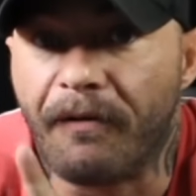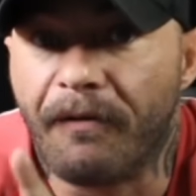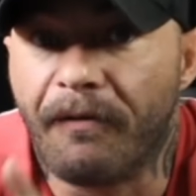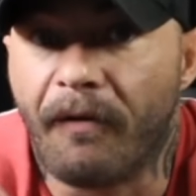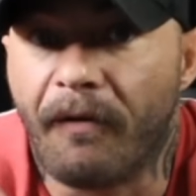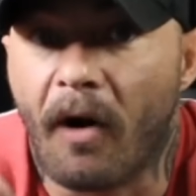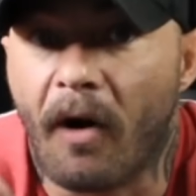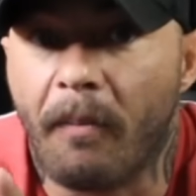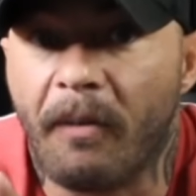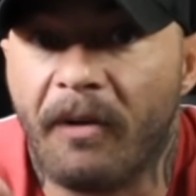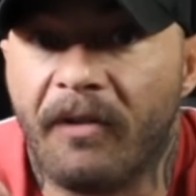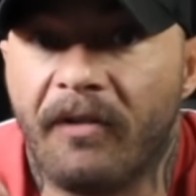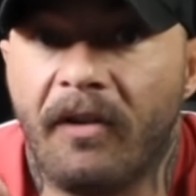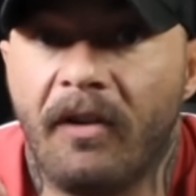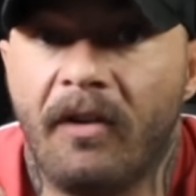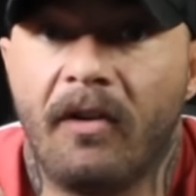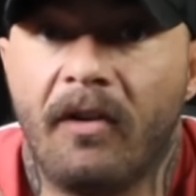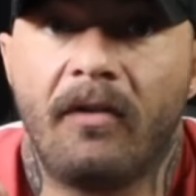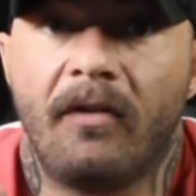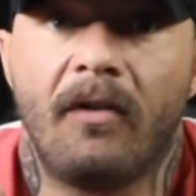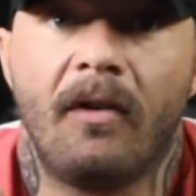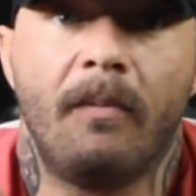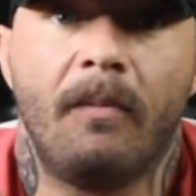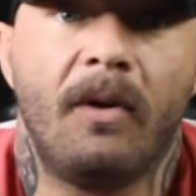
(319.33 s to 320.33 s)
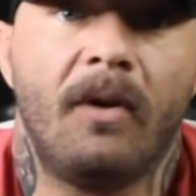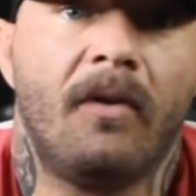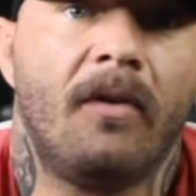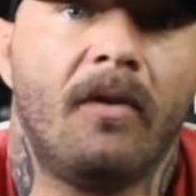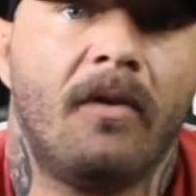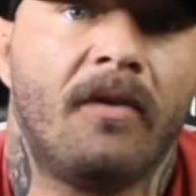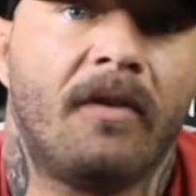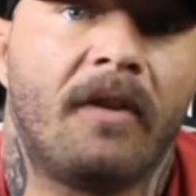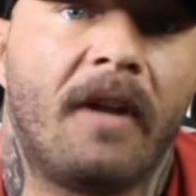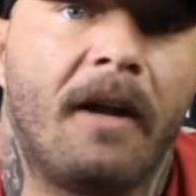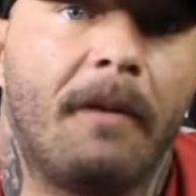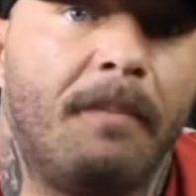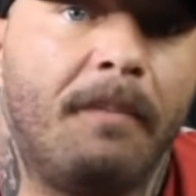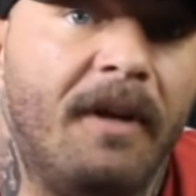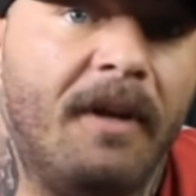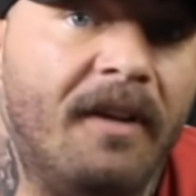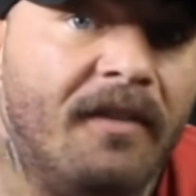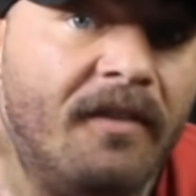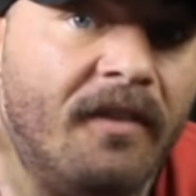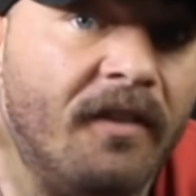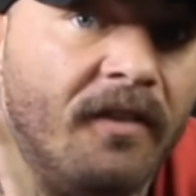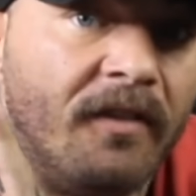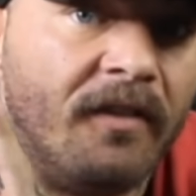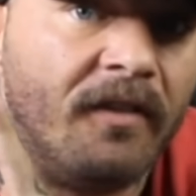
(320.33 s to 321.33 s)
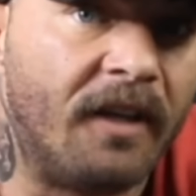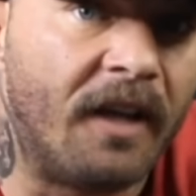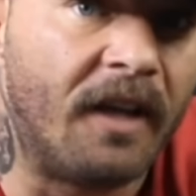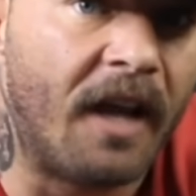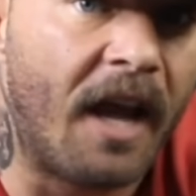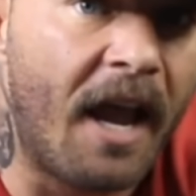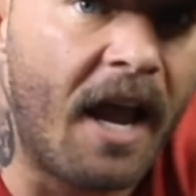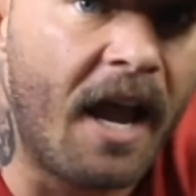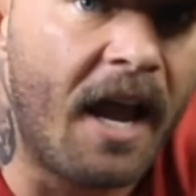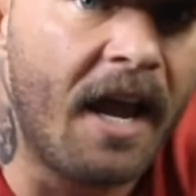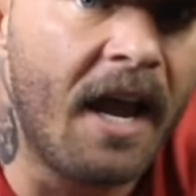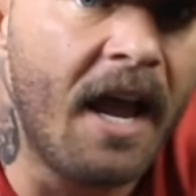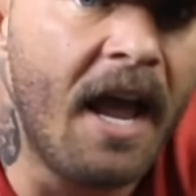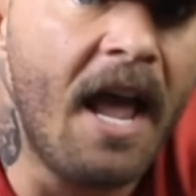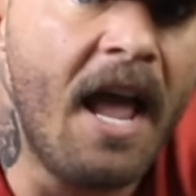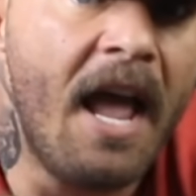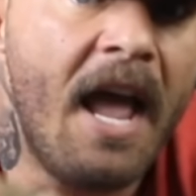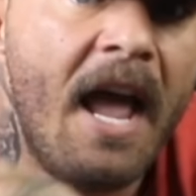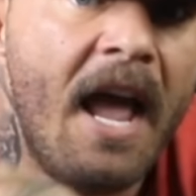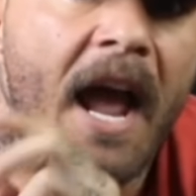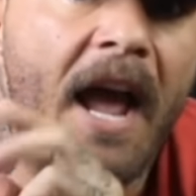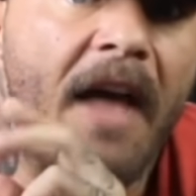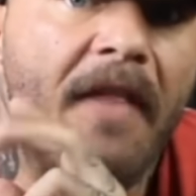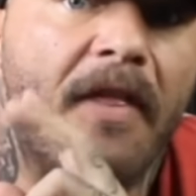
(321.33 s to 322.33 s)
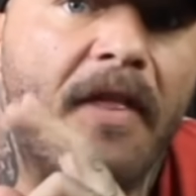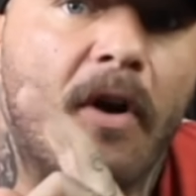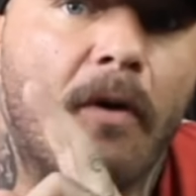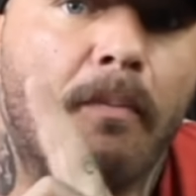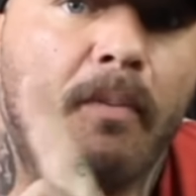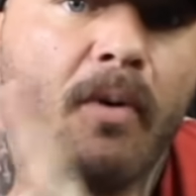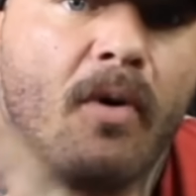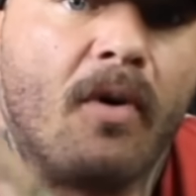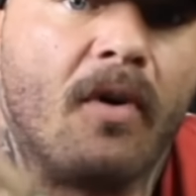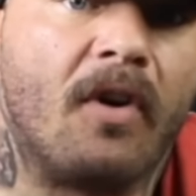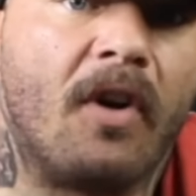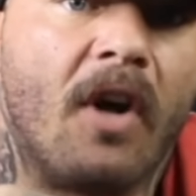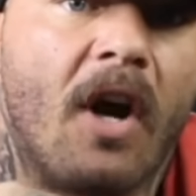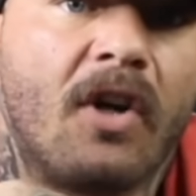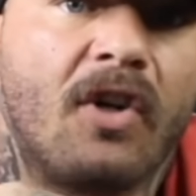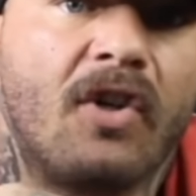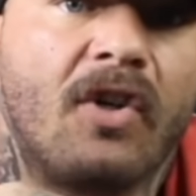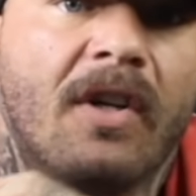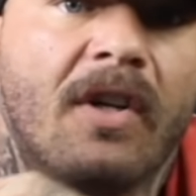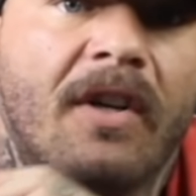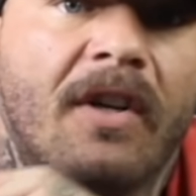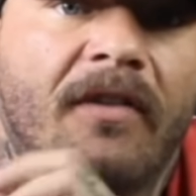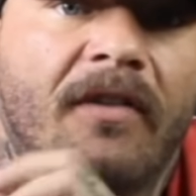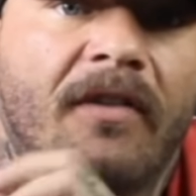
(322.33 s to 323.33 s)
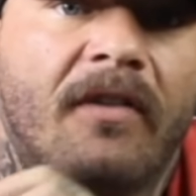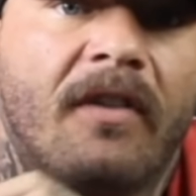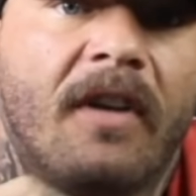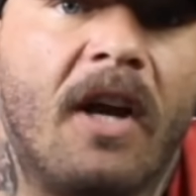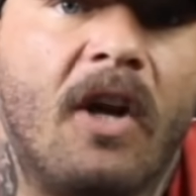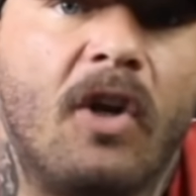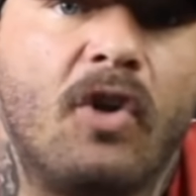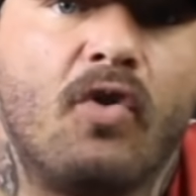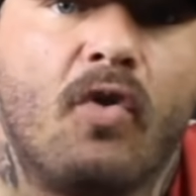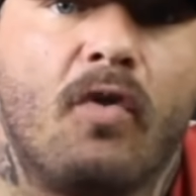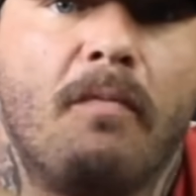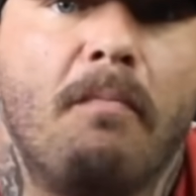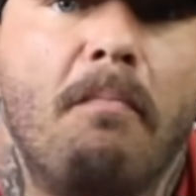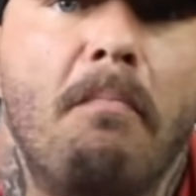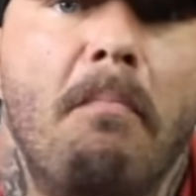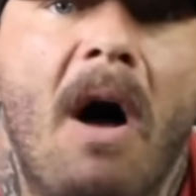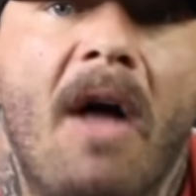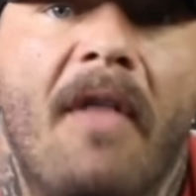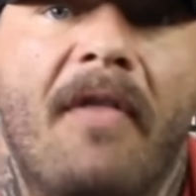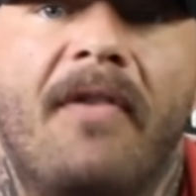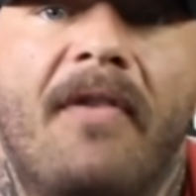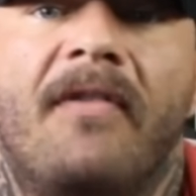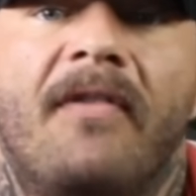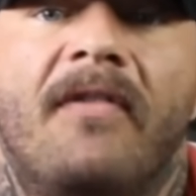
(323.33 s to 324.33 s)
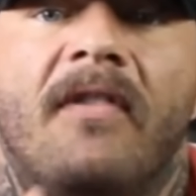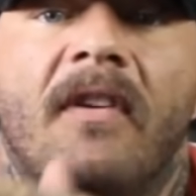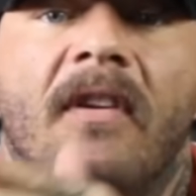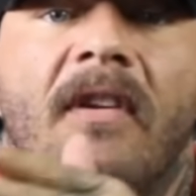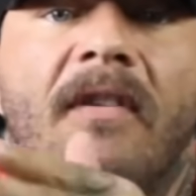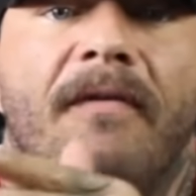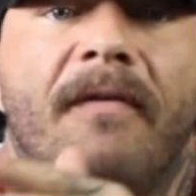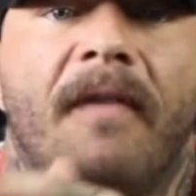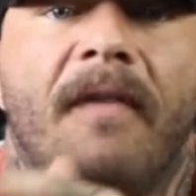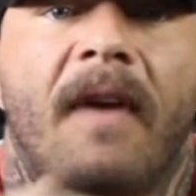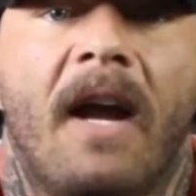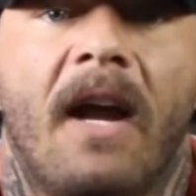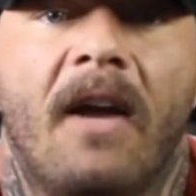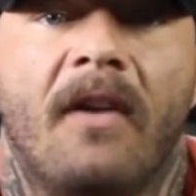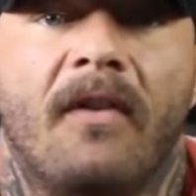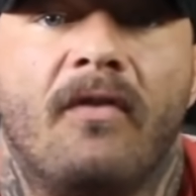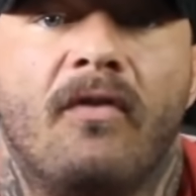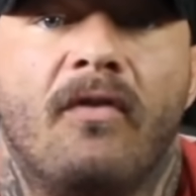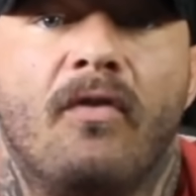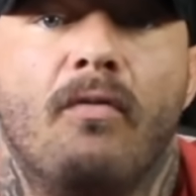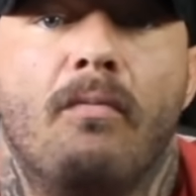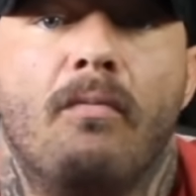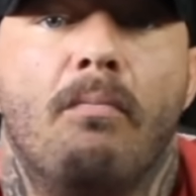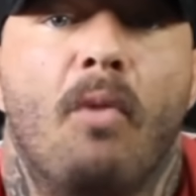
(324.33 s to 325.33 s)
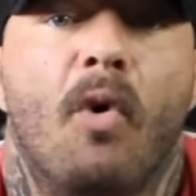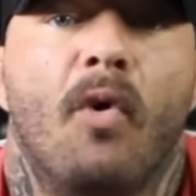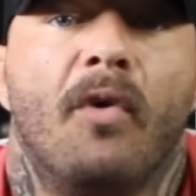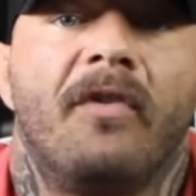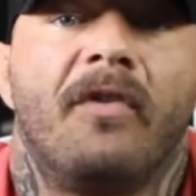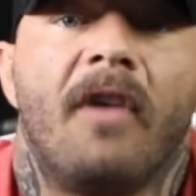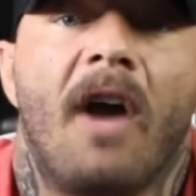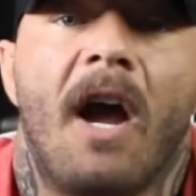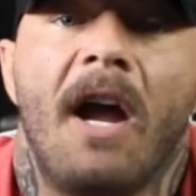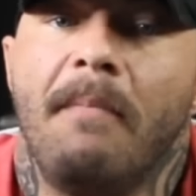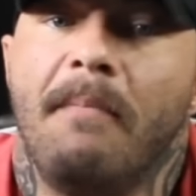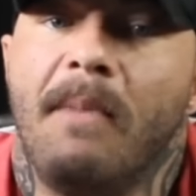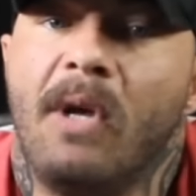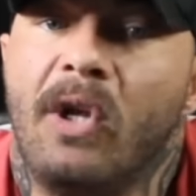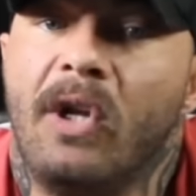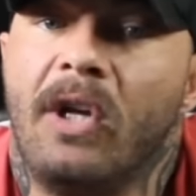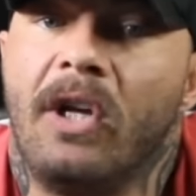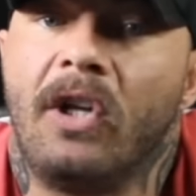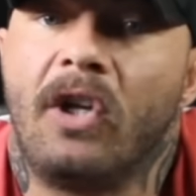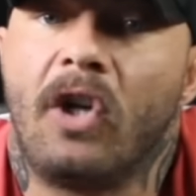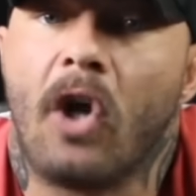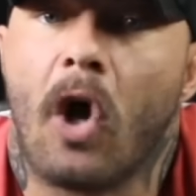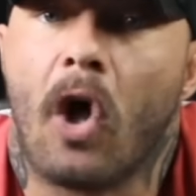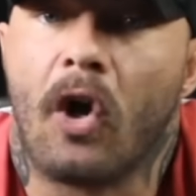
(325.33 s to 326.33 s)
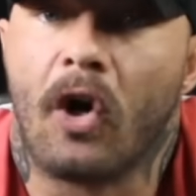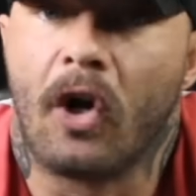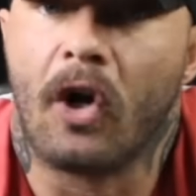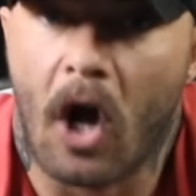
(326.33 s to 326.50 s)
pharmacy distributors like PCCA, and their production is scheduled months in advance through multi million dollar